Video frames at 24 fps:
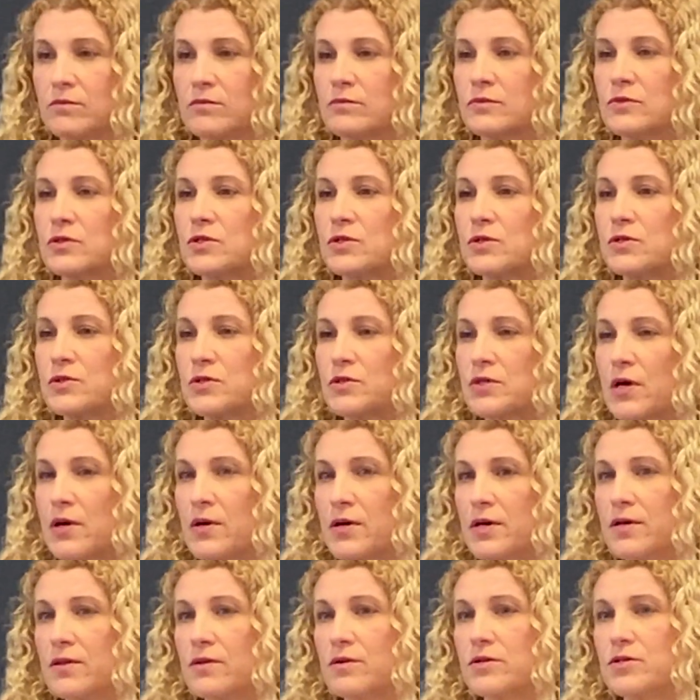I'm so
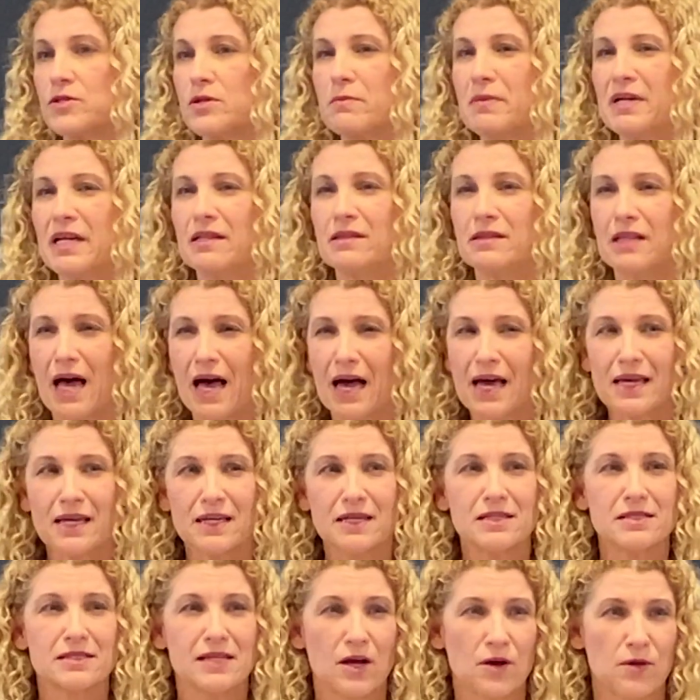sorry there's so many
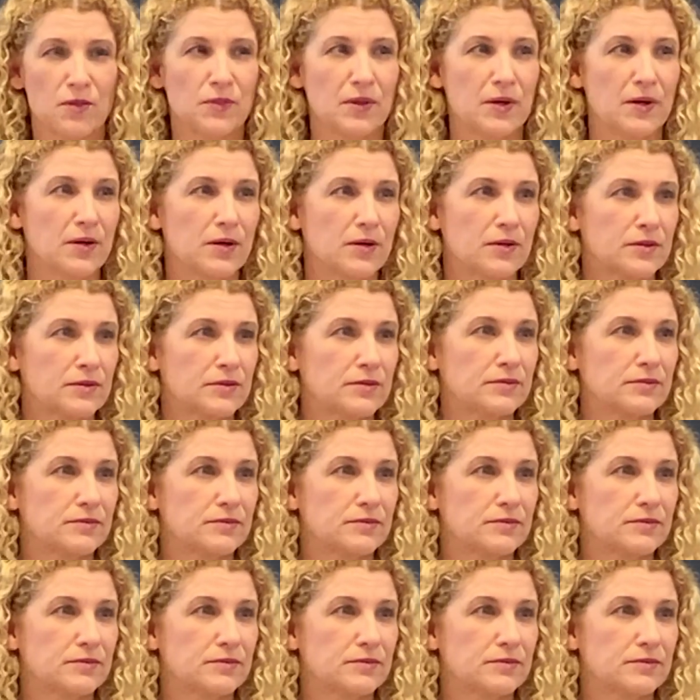lies out there.